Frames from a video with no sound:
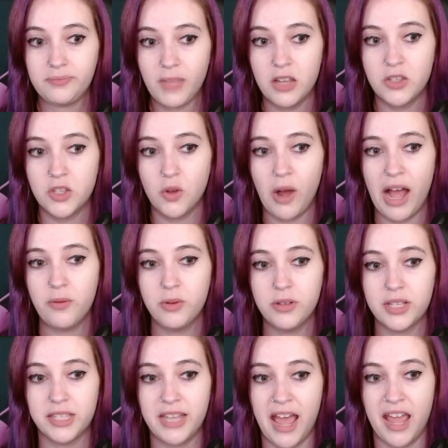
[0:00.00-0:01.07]
So I will
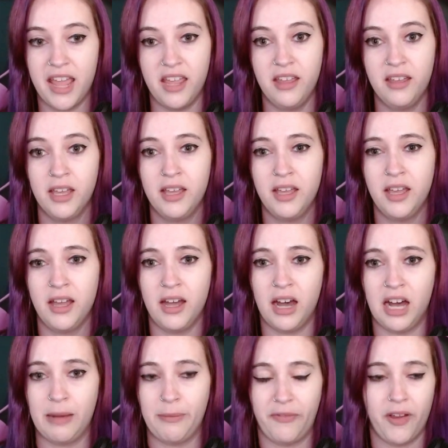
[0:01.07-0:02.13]
say,
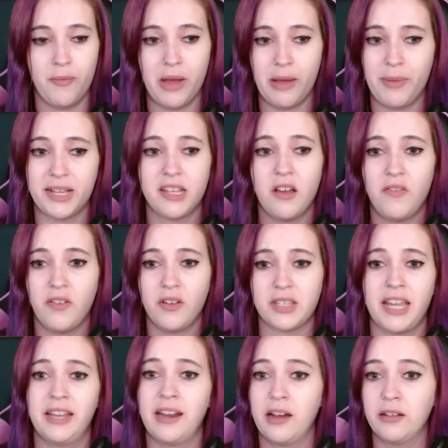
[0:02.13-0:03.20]
if I'm by myself, I'll
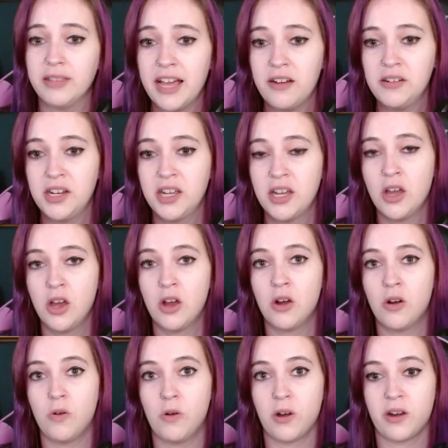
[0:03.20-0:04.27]
say it out loud,
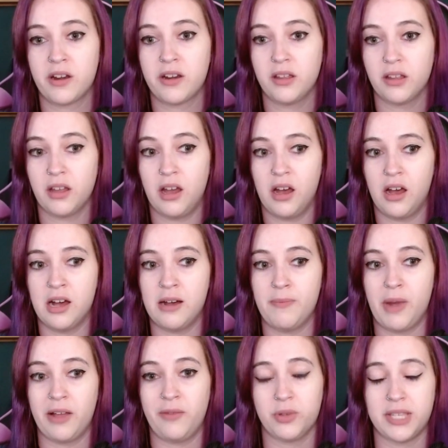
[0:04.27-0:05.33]
or
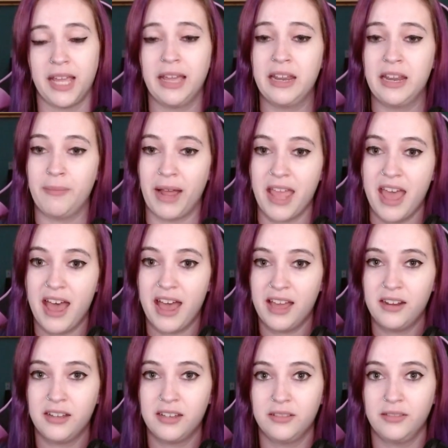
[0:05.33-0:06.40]
I will say it in my
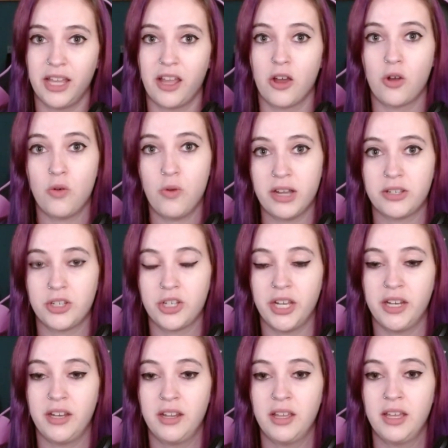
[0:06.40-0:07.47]
head, like a
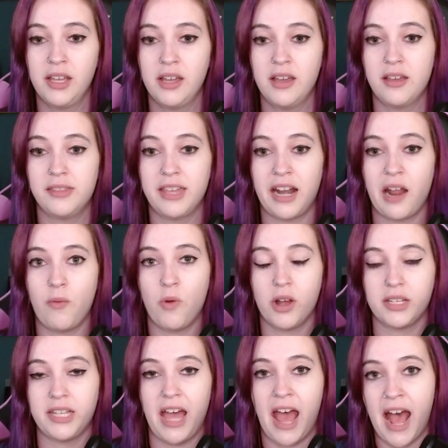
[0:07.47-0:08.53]
question that I
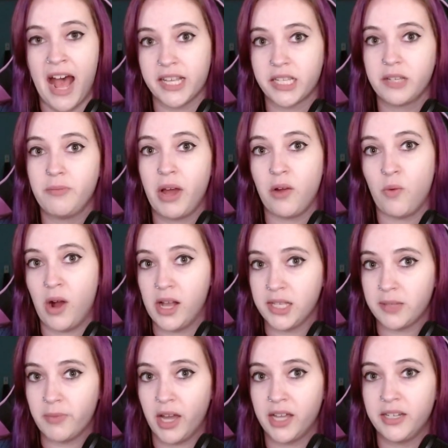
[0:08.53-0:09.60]
want to ask my
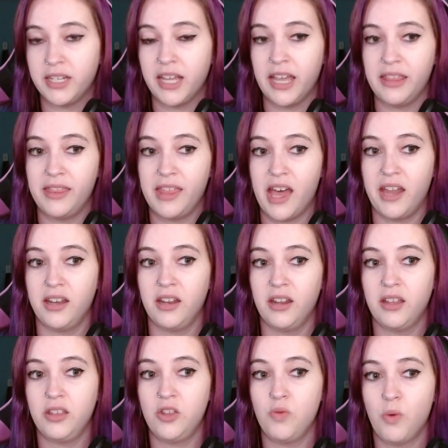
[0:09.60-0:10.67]
wise mind. And then
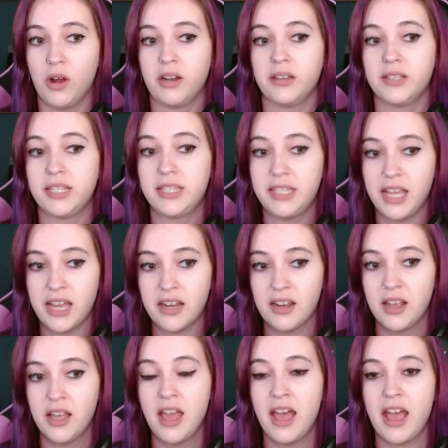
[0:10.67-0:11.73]
you want to sit
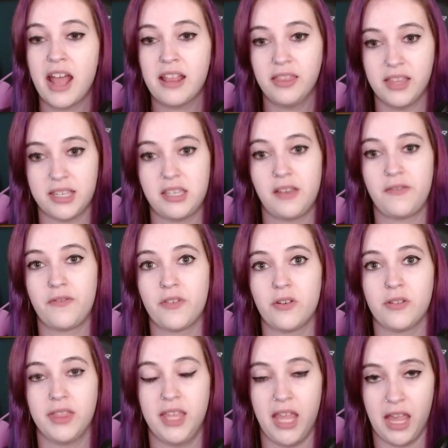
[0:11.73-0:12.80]
and listen
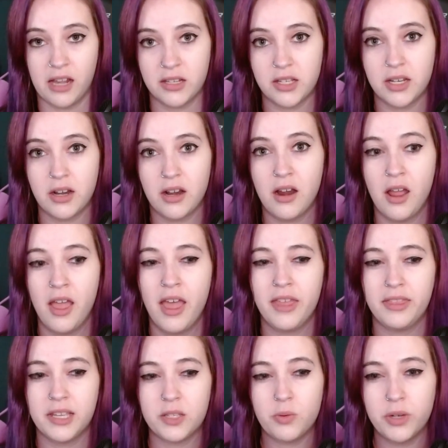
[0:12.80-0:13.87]
for the answer.
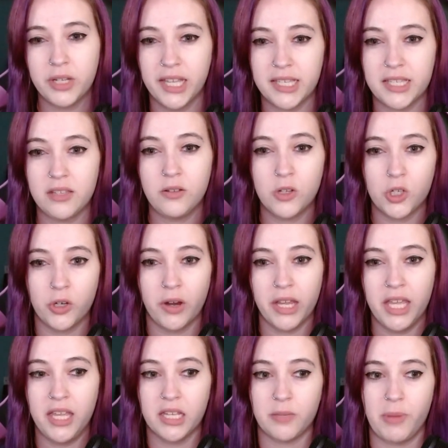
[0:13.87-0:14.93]
This one gets a little
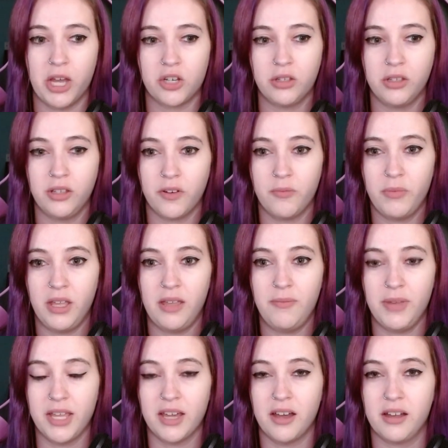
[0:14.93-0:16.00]
tricky, especially for me,
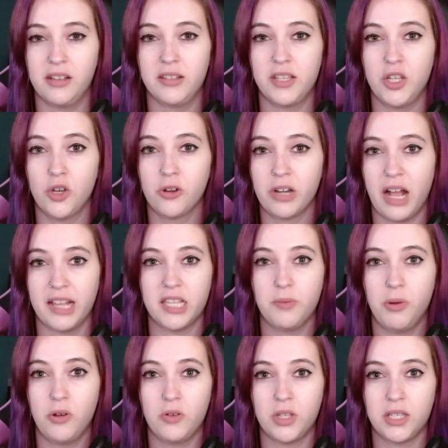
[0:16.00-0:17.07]
because you're not
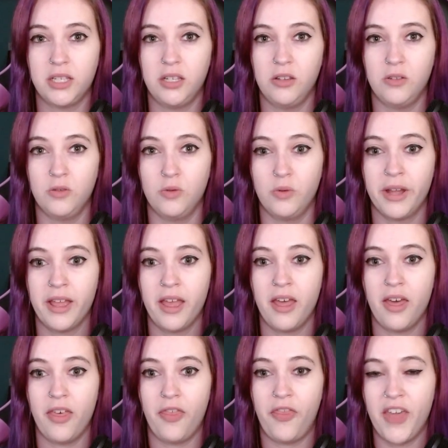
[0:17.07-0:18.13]
supposed to
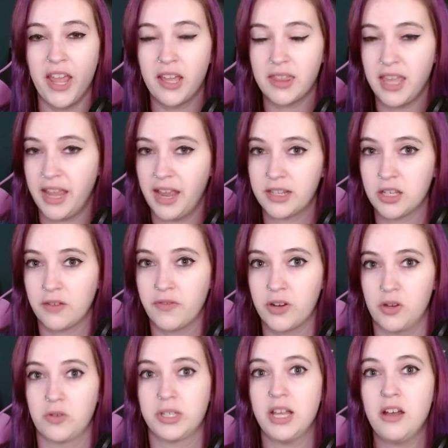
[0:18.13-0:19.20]
think the answer for
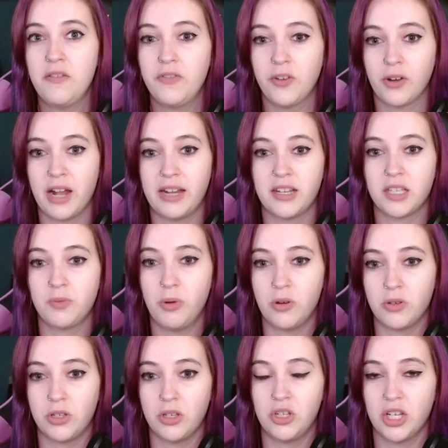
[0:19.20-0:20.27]
yourself. You're kind of
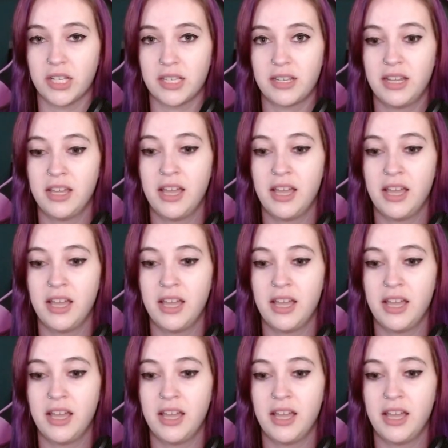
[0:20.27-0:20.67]
supposed to just